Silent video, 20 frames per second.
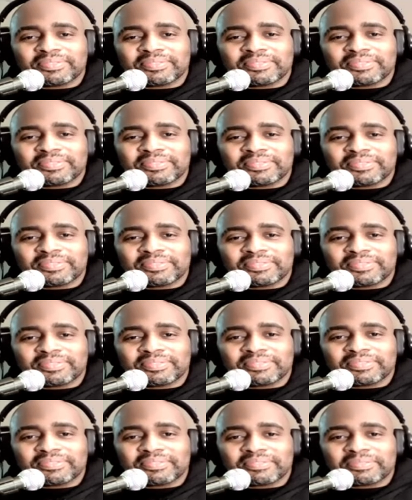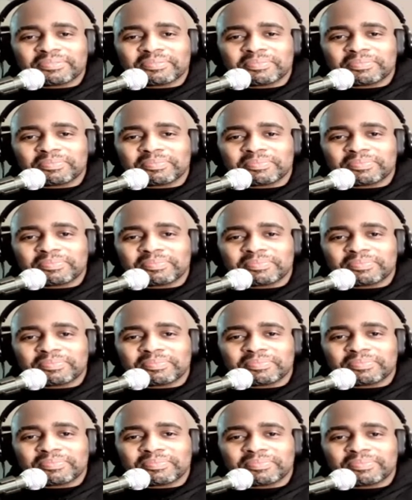
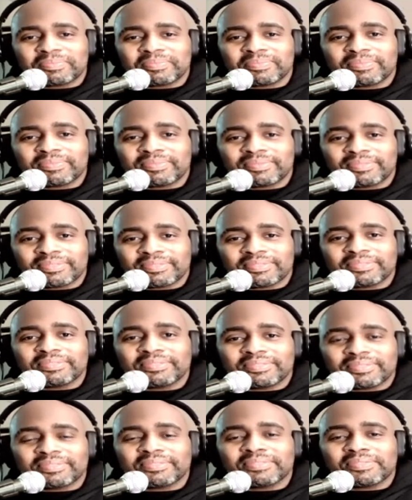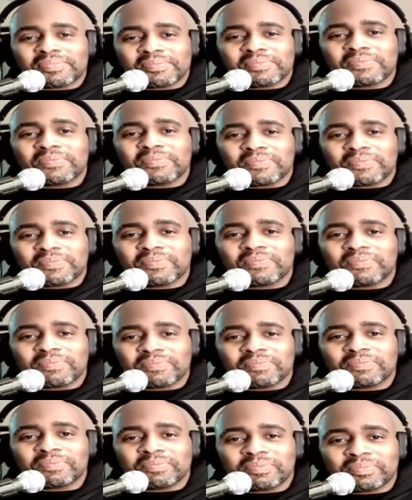
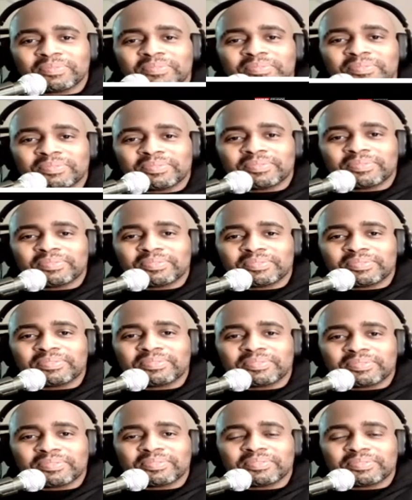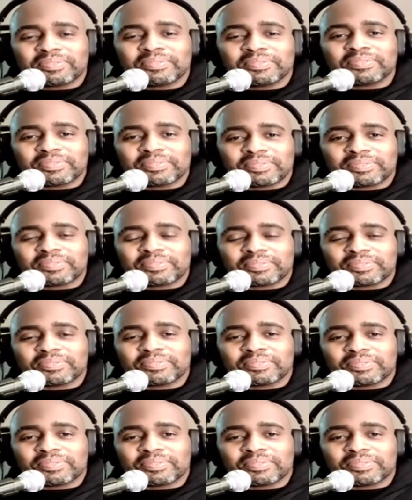This person isn't speaking.